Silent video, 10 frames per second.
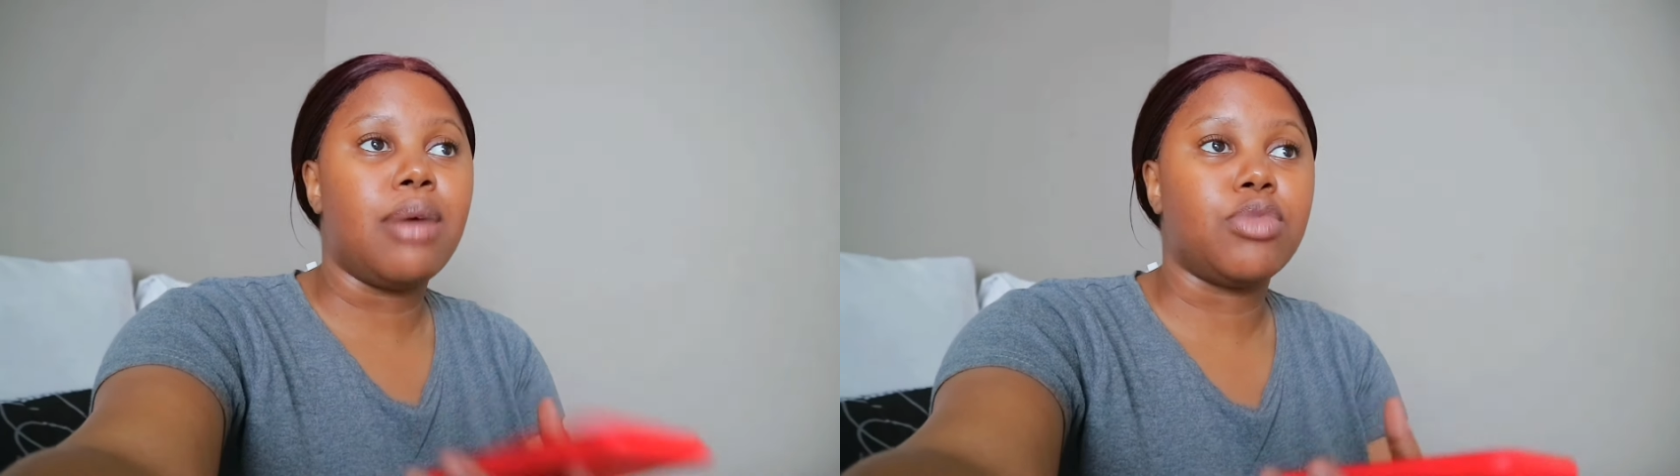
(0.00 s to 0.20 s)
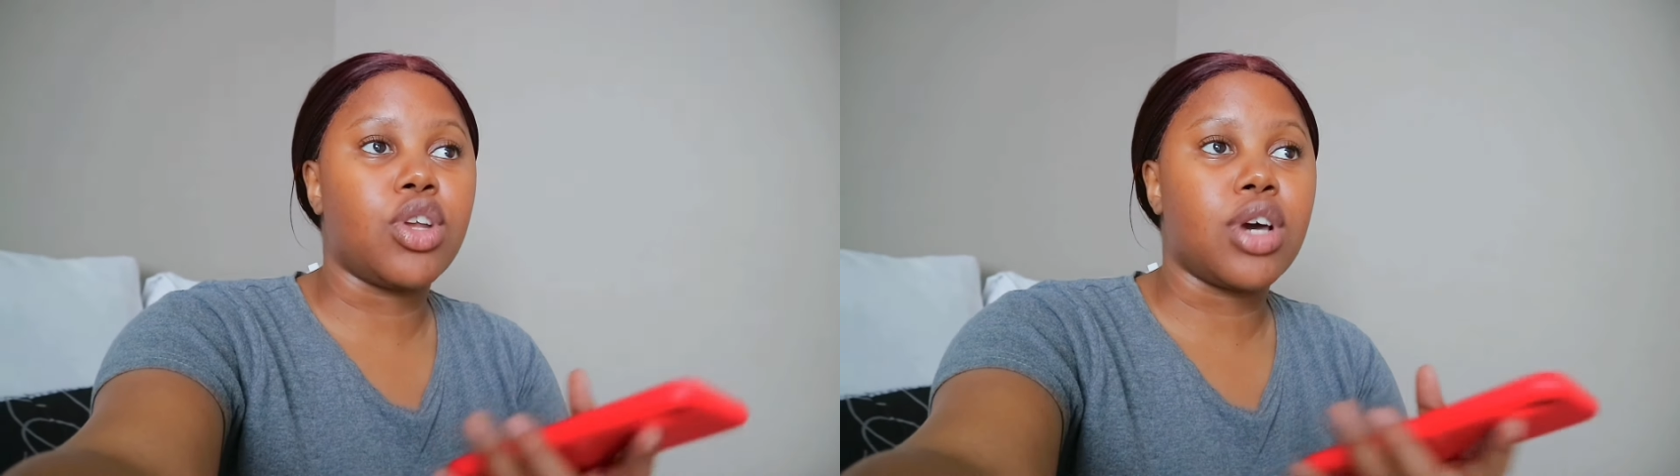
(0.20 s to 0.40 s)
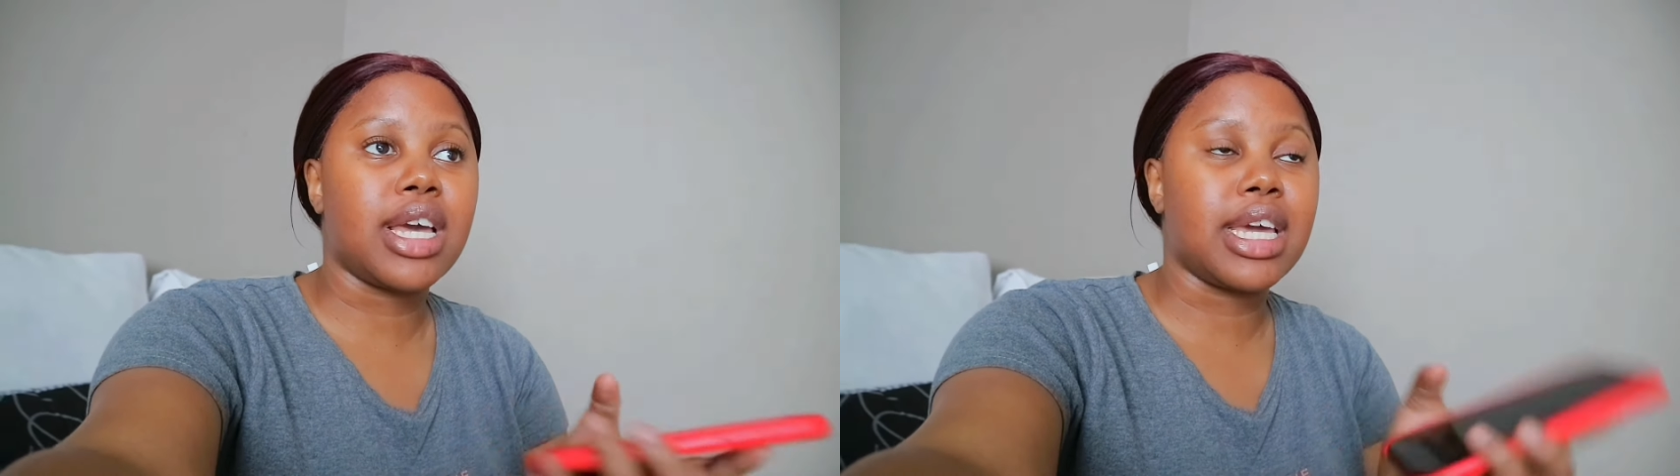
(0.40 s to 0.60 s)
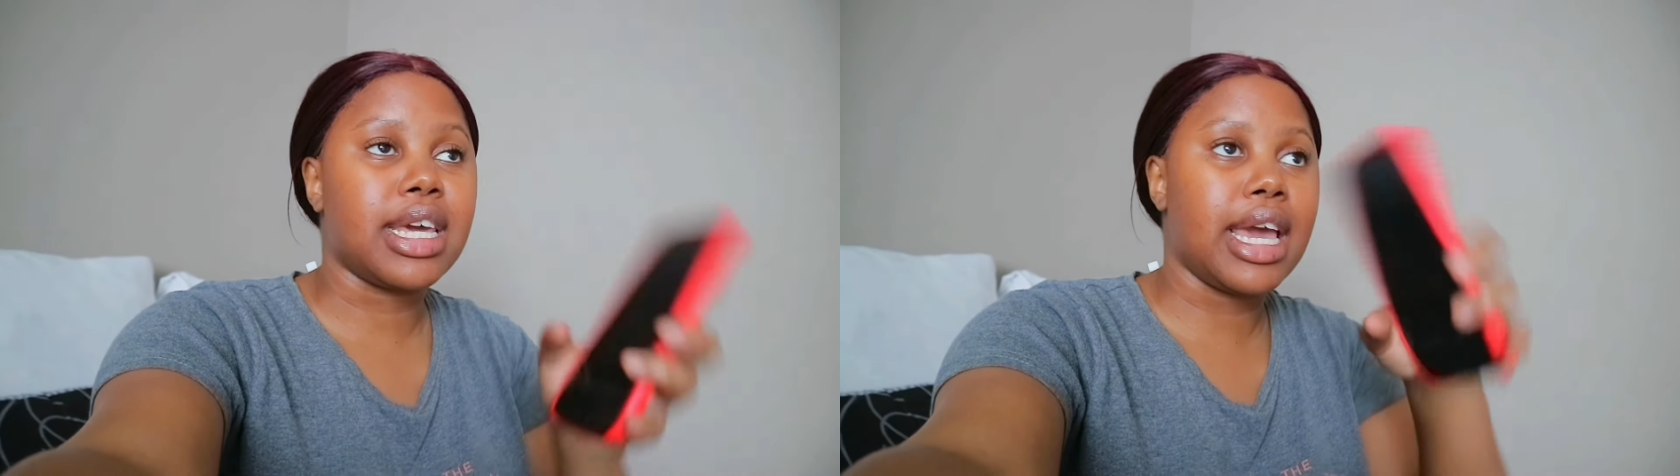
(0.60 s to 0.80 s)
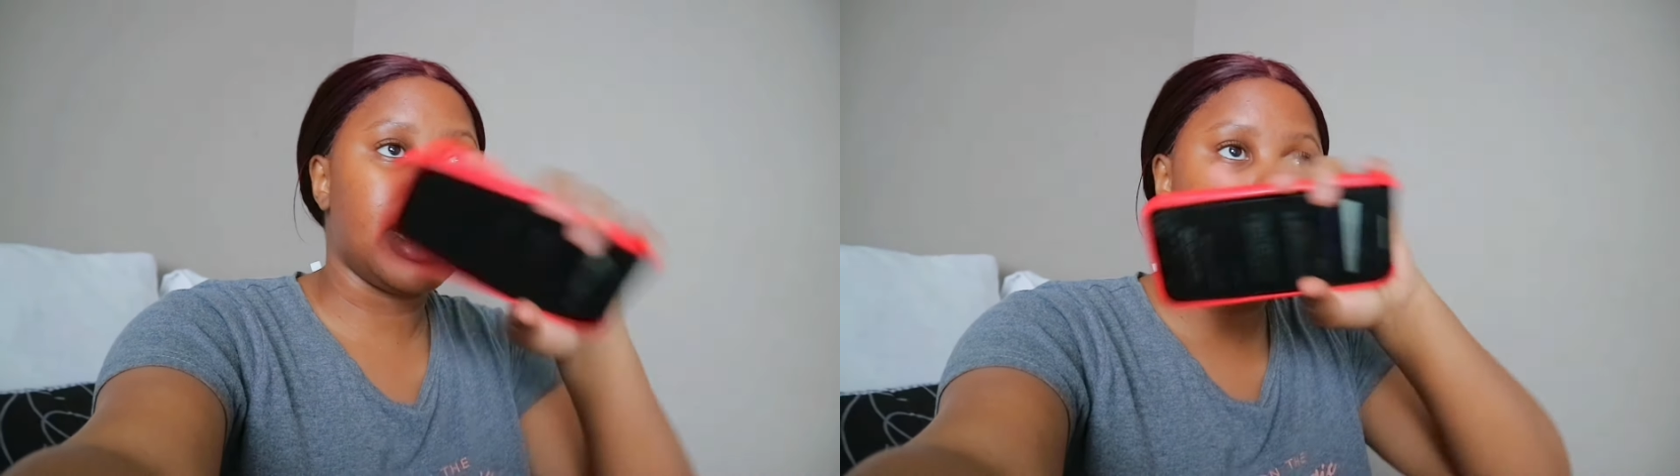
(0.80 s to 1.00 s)
I'm no longer
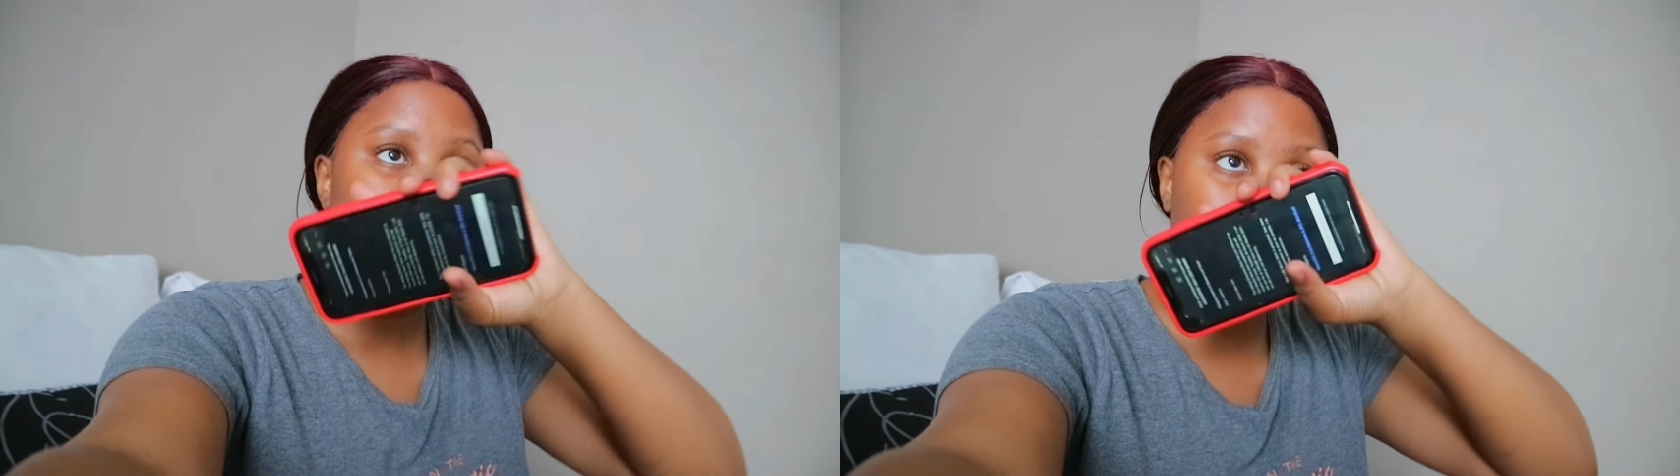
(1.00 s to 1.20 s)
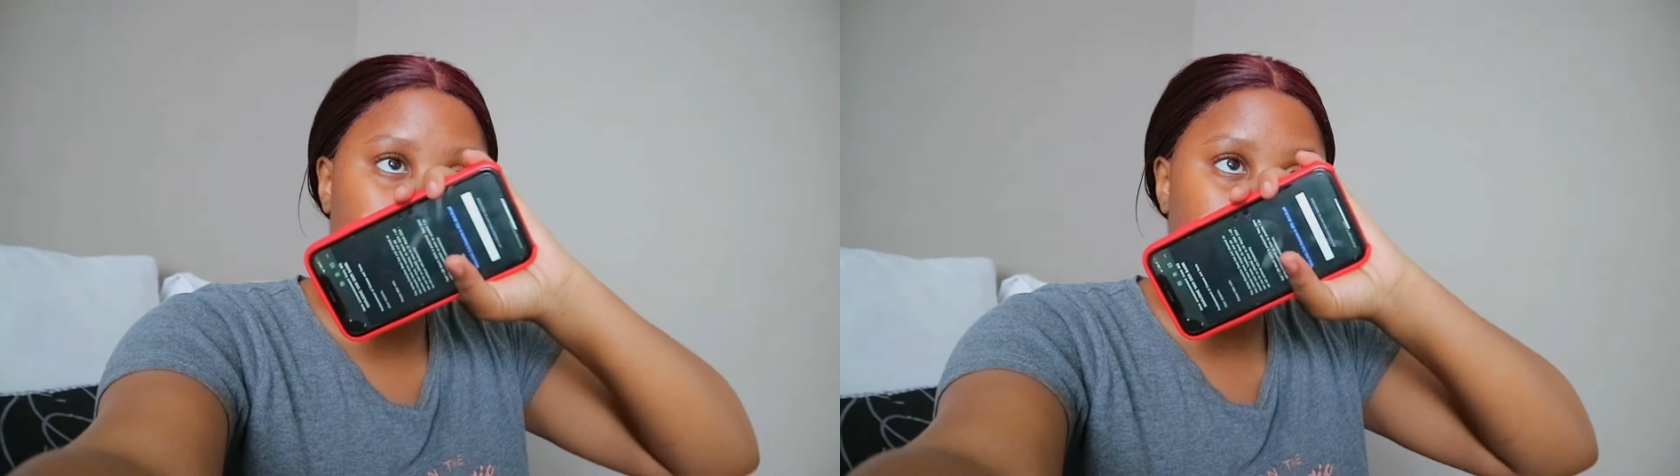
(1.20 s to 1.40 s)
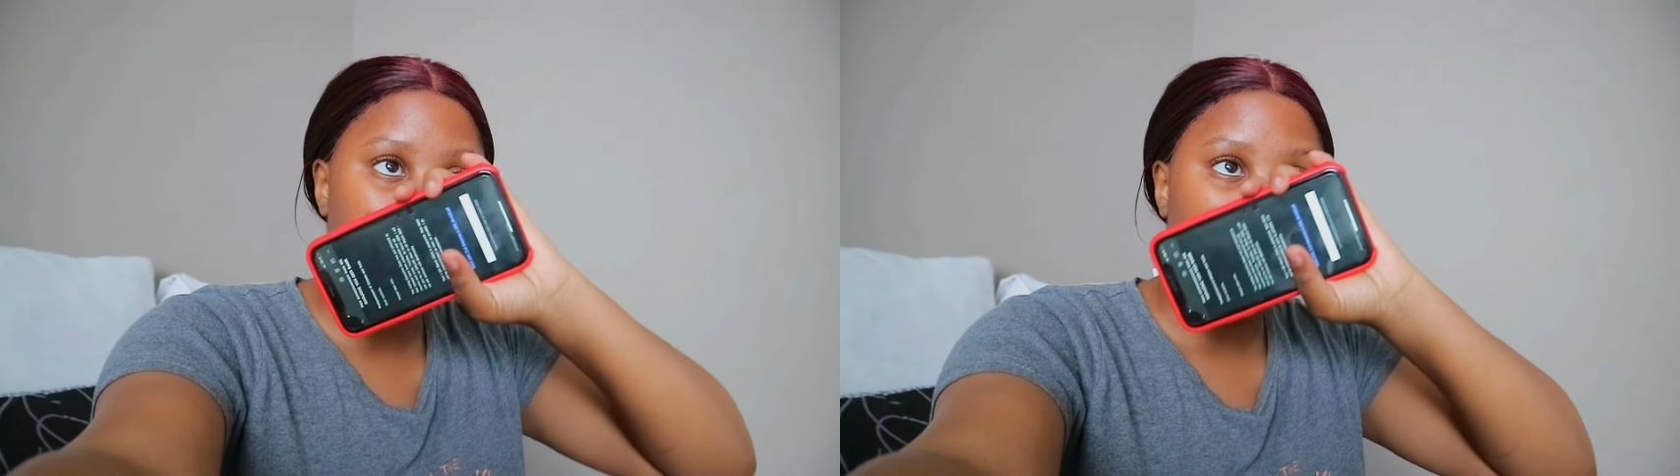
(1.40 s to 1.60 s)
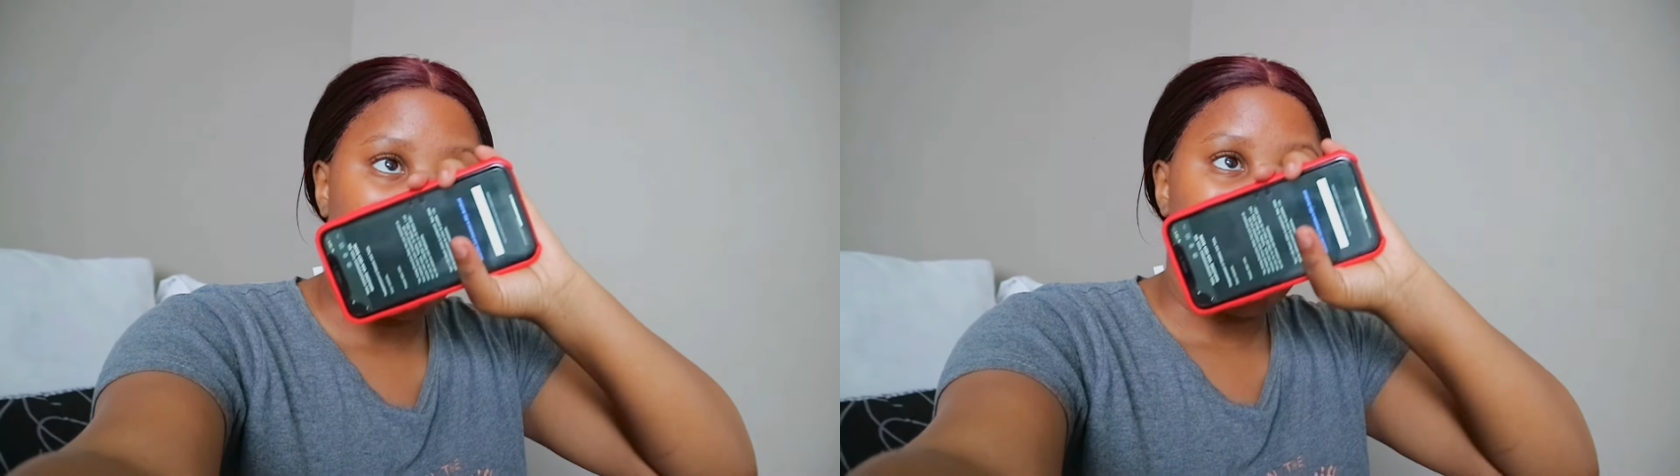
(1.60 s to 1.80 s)
getting NSFAS,